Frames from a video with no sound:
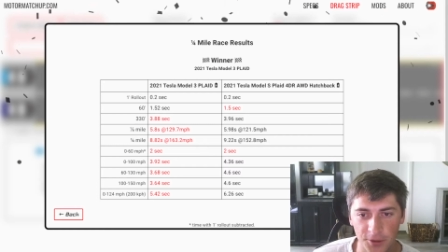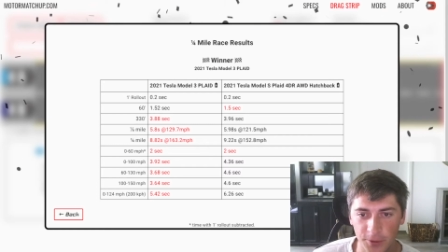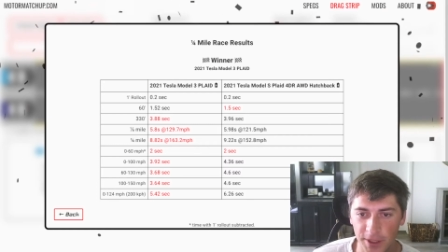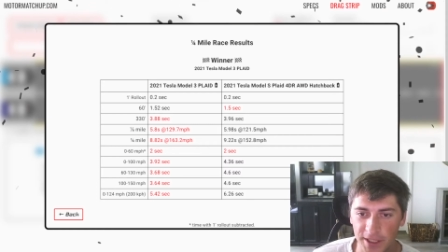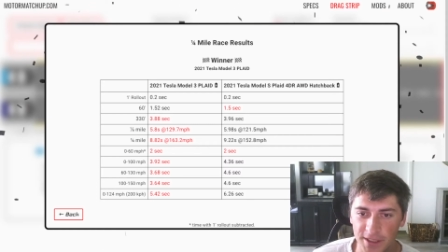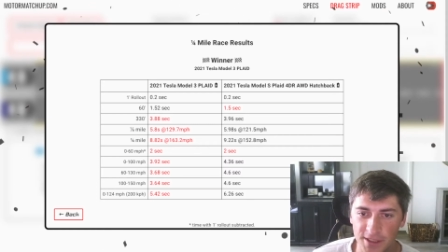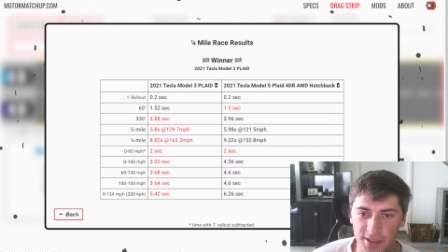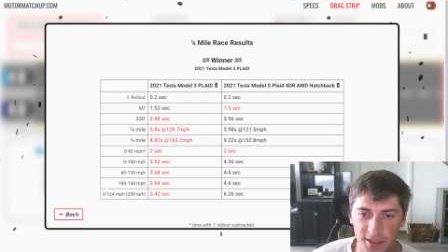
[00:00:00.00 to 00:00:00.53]
We
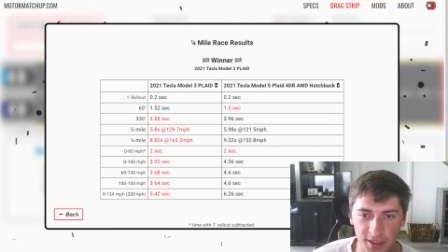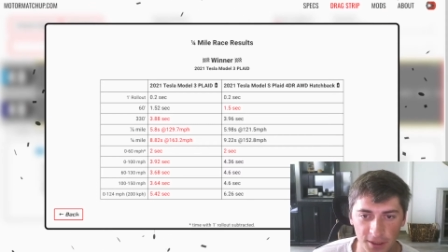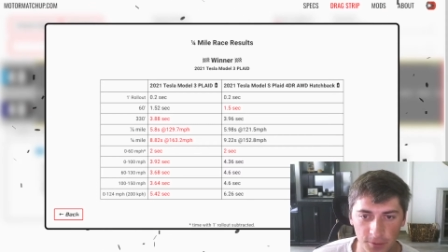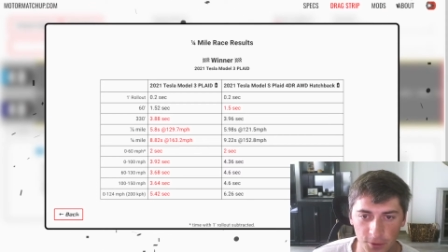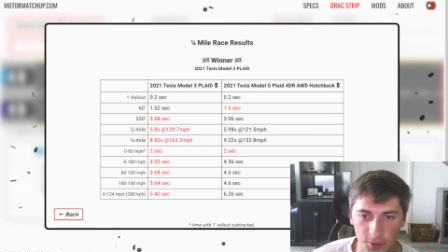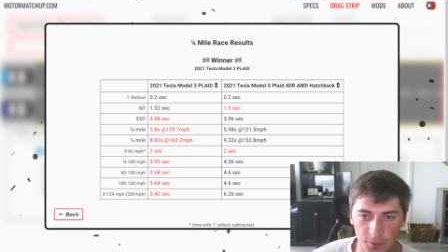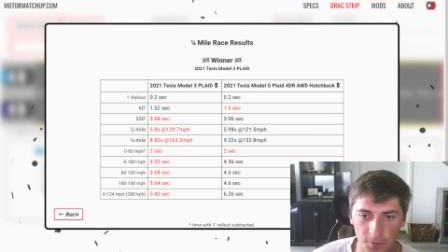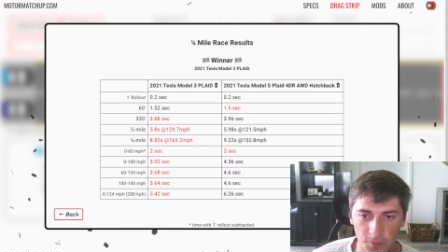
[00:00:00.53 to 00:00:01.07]
can see
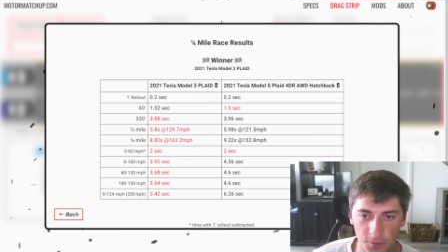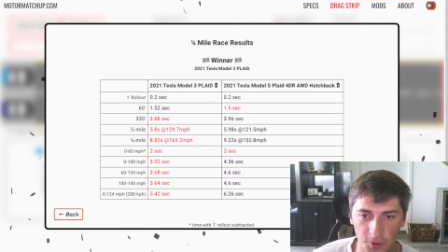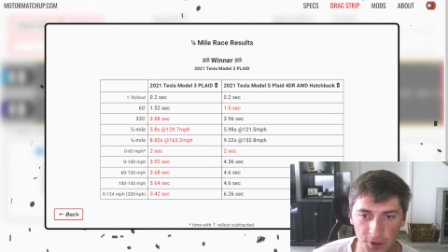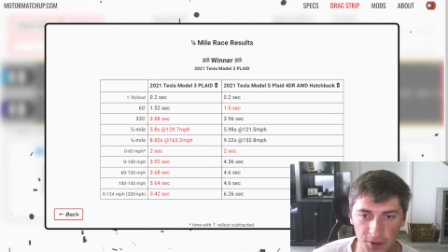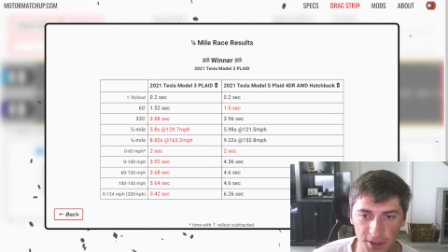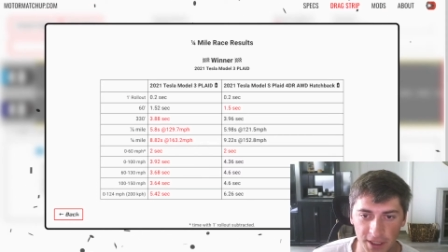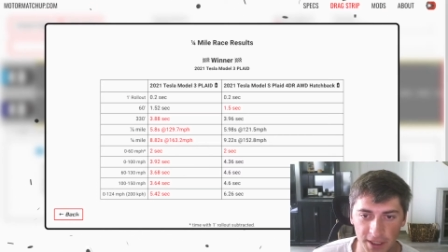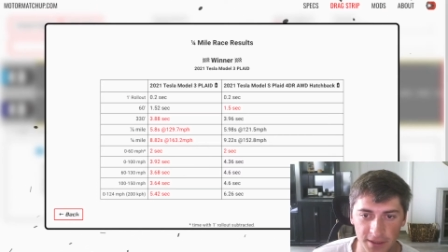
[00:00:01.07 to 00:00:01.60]
we're, we're
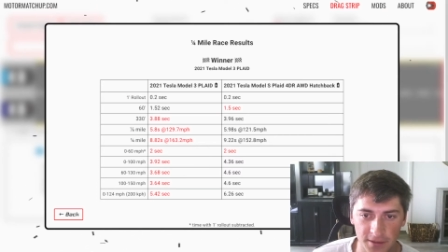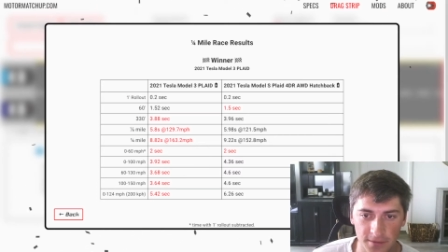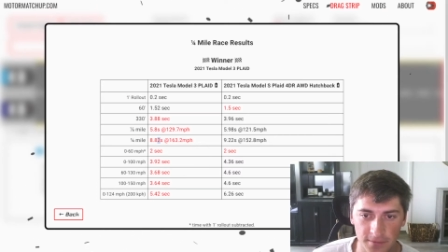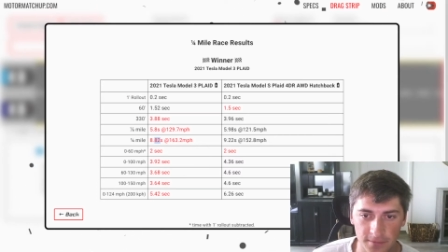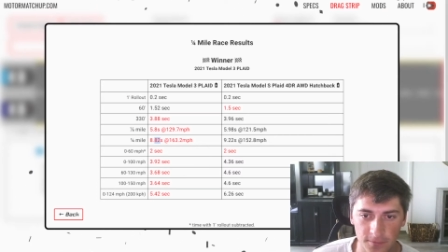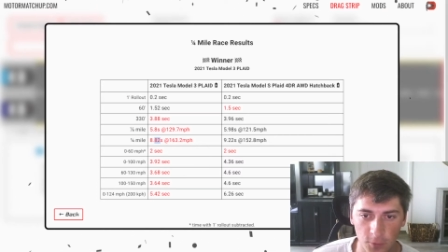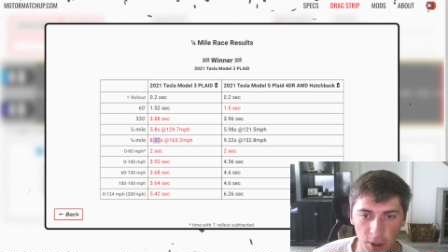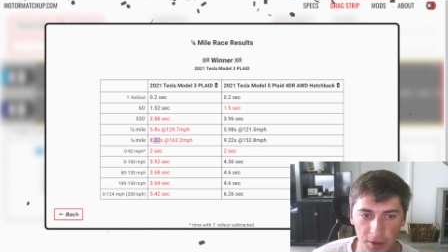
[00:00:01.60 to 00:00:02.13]
getting
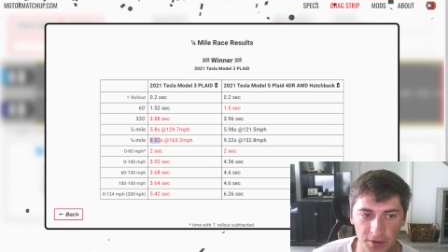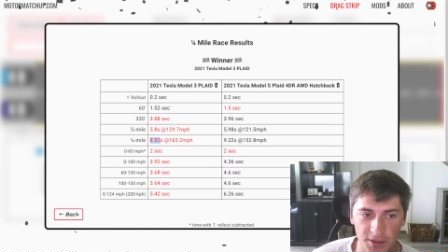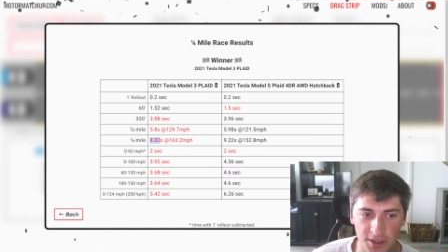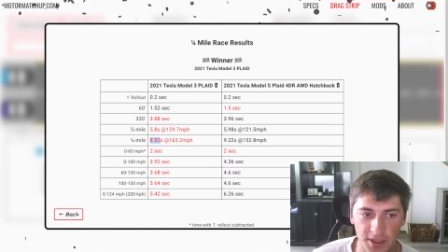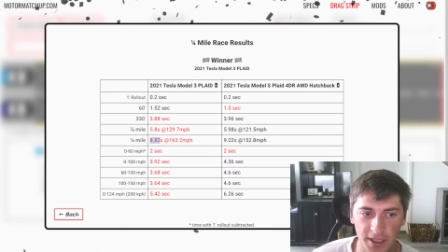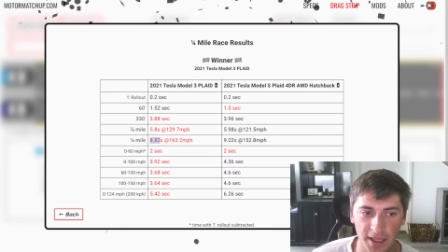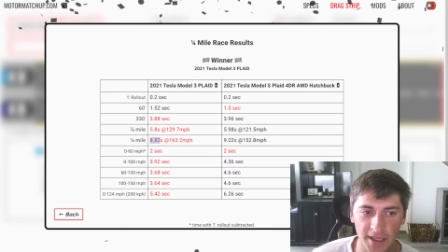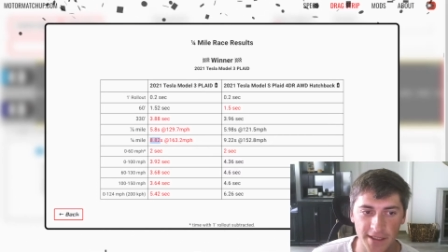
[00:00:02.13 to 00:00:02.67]
well into
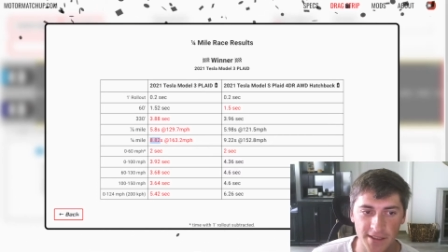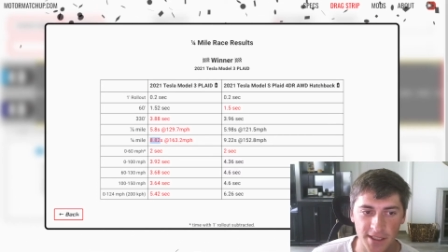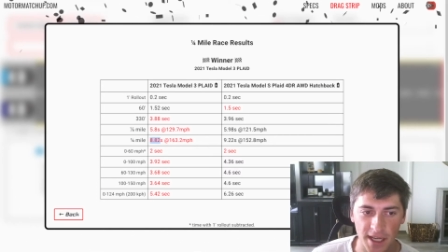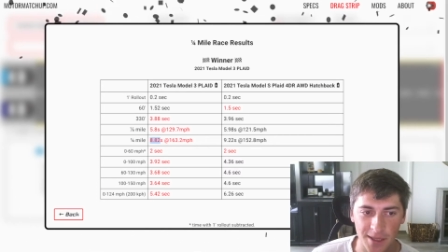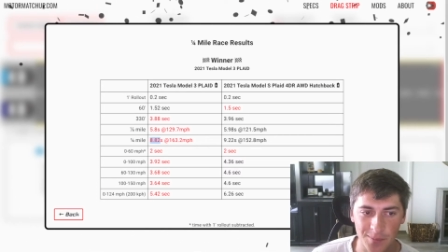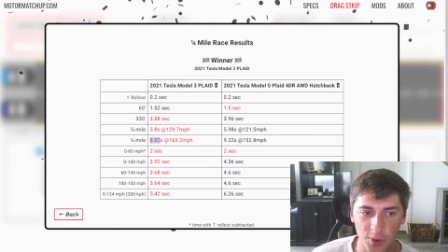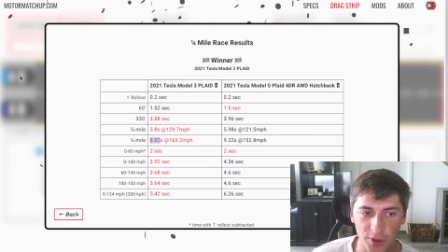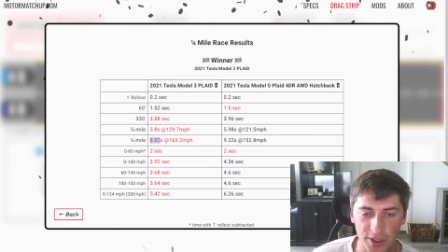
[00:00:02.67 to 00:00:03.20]
the eights,
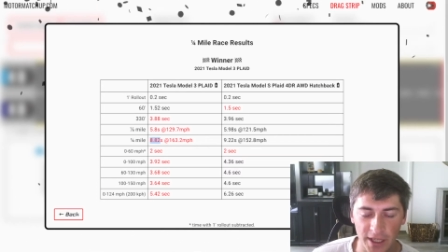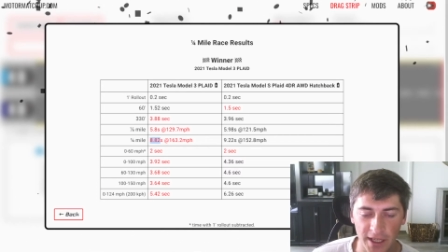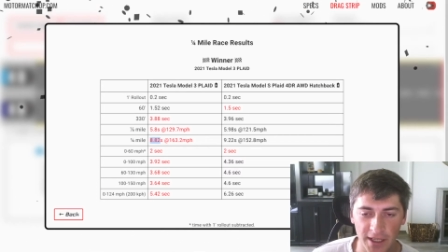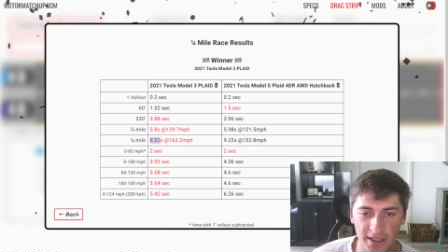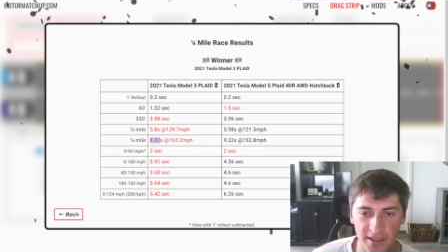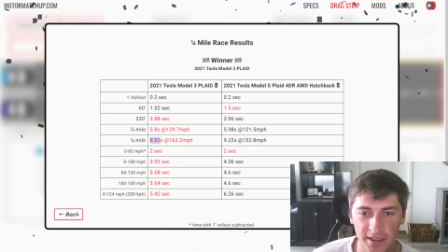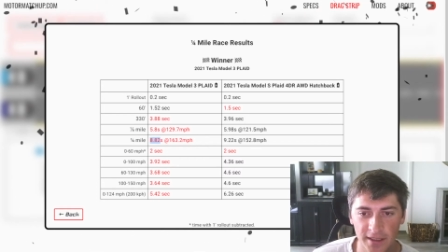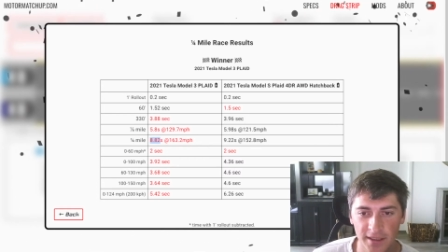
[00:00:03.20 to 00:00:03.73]
eight point eight